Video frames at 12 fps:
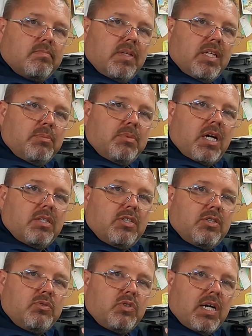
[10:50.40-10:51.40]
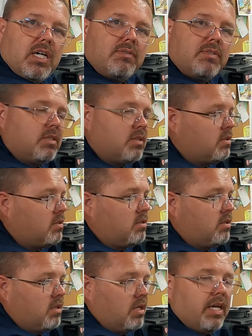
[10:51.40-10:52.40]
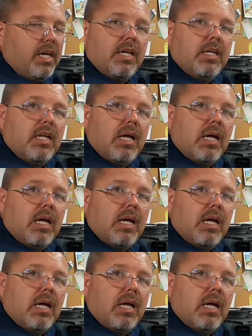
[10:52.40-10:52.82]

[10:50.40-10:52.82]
M.2 drive, and